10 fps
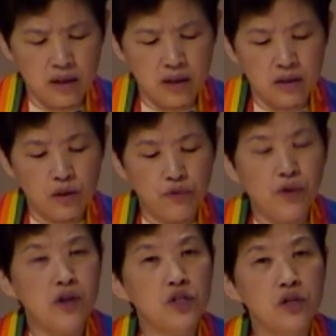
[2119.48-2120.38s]
The
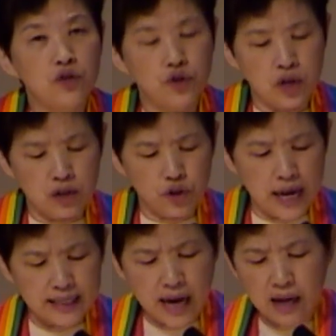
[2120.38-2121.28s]
first
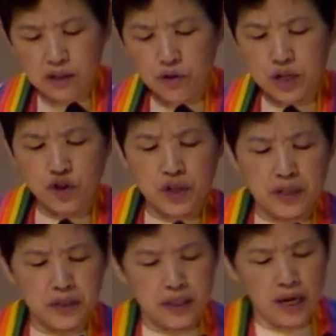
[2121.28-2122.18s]
Gentile
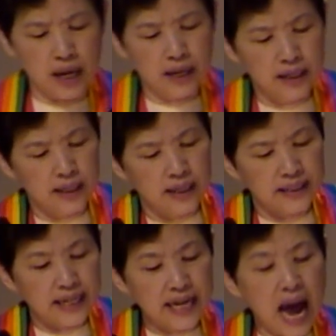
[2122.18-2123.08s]
Christians
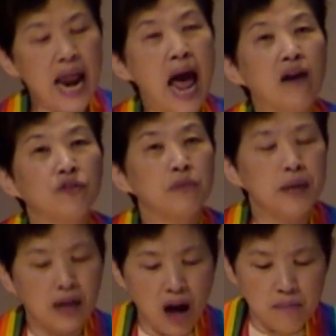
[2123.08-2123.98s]
did not have to
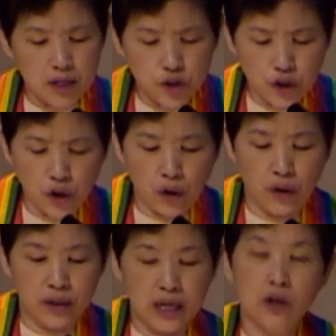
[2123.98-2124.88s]
become a
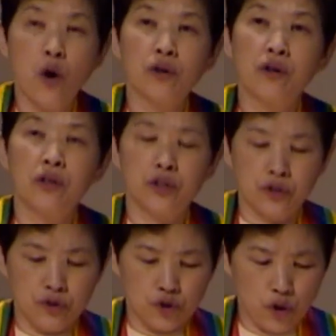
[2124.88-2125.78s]
Jew in order
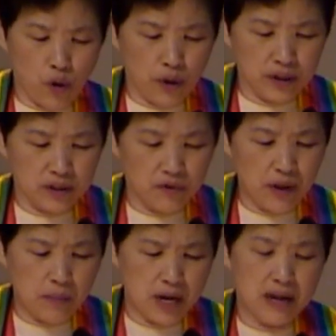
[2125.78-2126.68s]
to join the
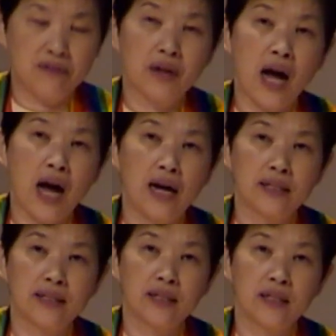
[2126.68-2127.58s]
family of God.
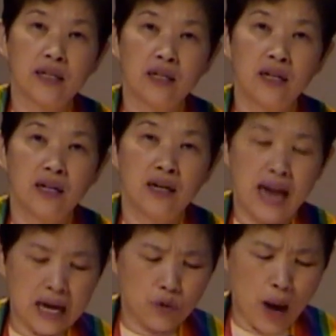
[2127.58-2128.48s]

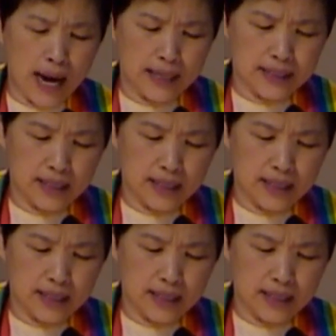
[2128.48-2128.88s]
Likewise,